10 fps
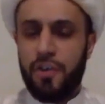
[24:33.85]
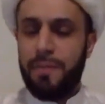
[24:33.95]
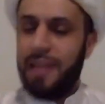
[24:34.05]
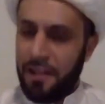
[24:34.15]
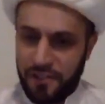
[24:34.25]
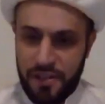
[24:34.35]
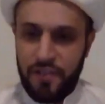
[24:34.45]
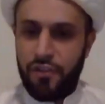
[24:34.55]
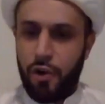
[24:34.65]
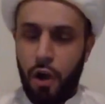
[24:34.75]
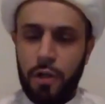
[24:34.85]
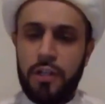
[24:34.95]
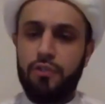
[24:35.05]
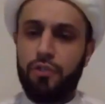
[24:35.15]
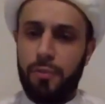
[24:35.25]
Yes, these are all
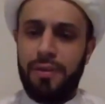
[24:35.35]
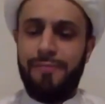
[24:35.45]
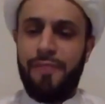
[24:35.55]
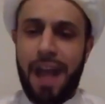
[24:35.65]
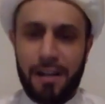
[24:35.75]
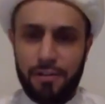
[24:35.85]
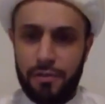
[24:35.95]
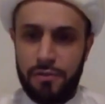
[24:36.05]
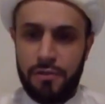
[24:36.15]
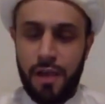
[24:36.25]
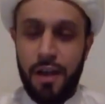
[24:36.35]
contributing factors,